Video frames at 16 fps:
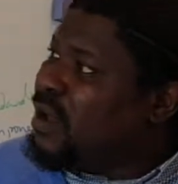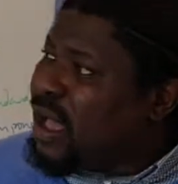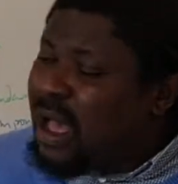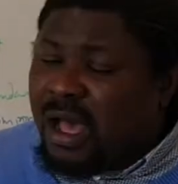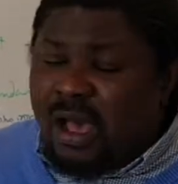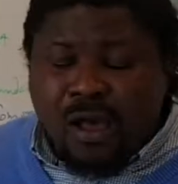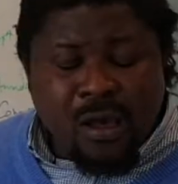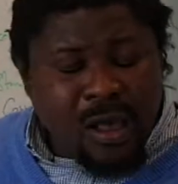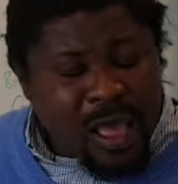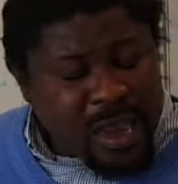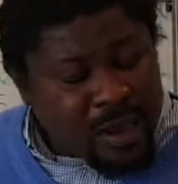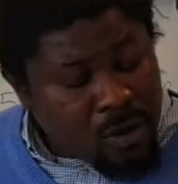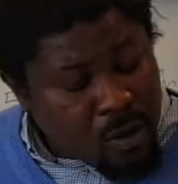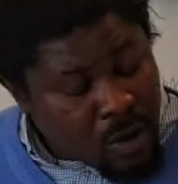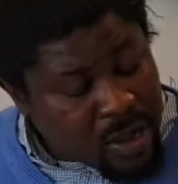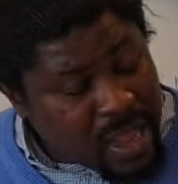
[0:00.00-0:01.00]

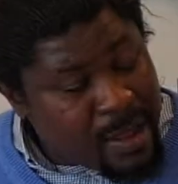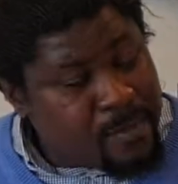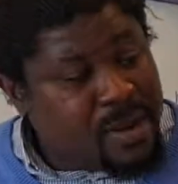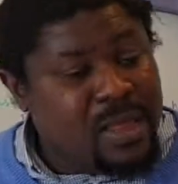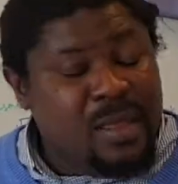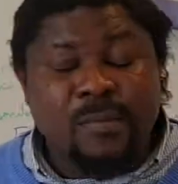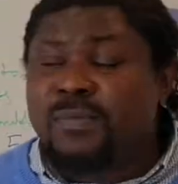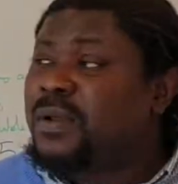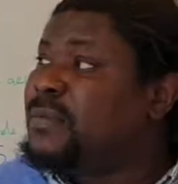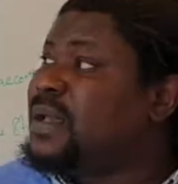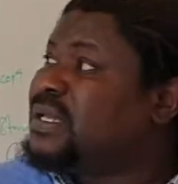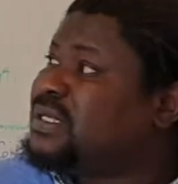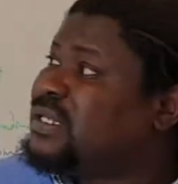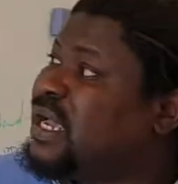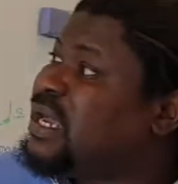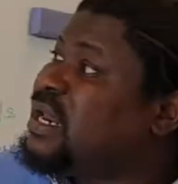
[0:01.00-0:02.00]
or can be
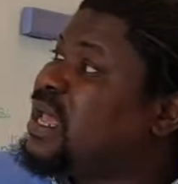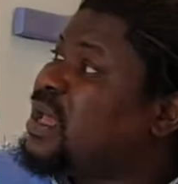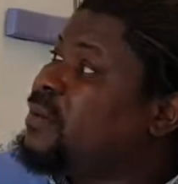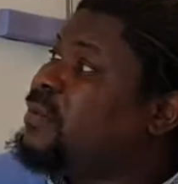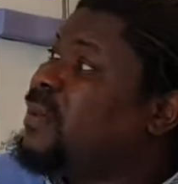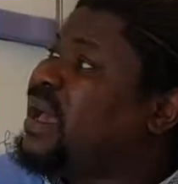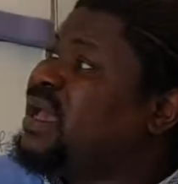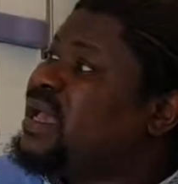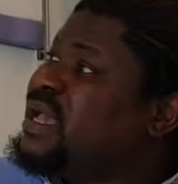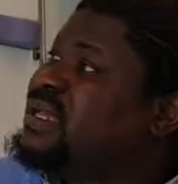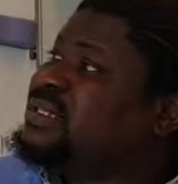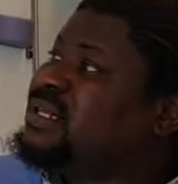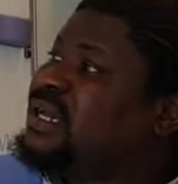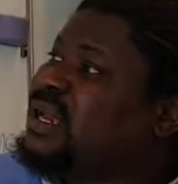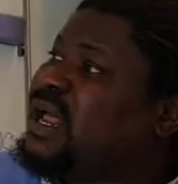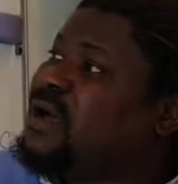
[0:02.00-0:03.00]
implemented by
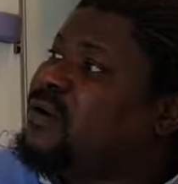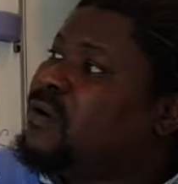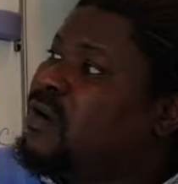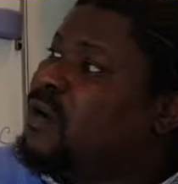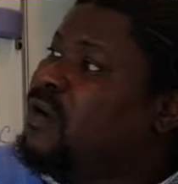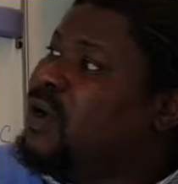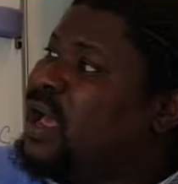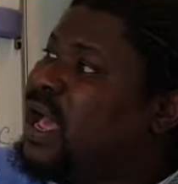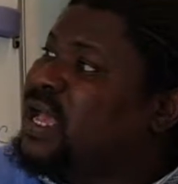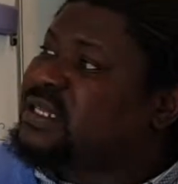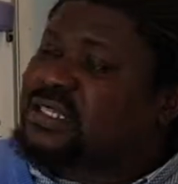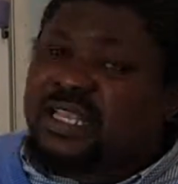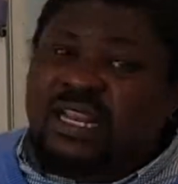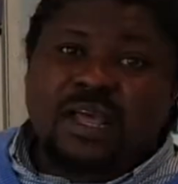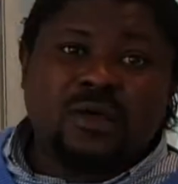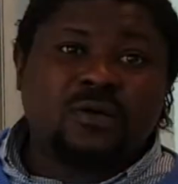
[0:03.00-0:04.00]
internal or
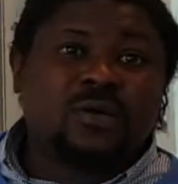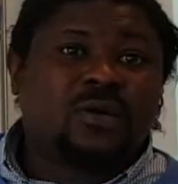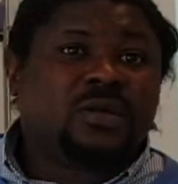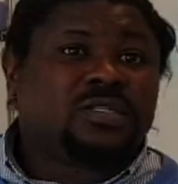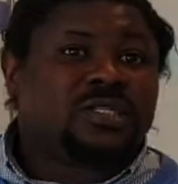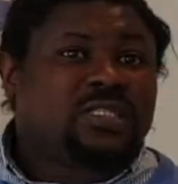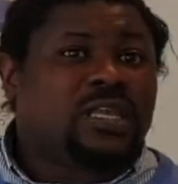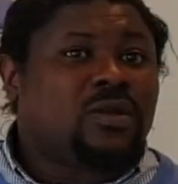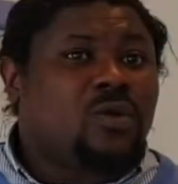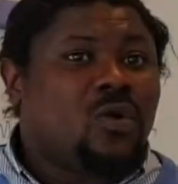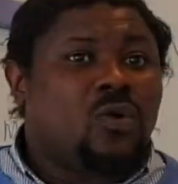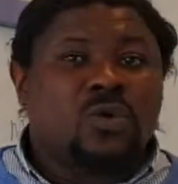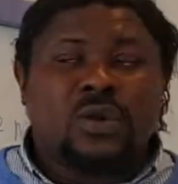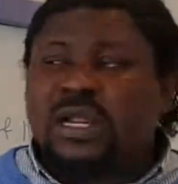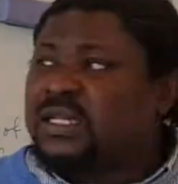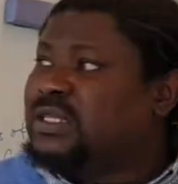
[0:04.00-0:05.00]
external
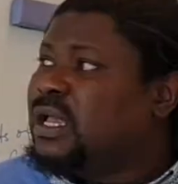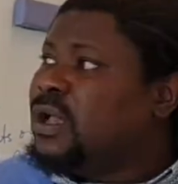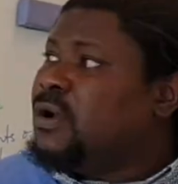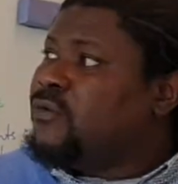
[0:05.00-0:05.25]
stakeholders.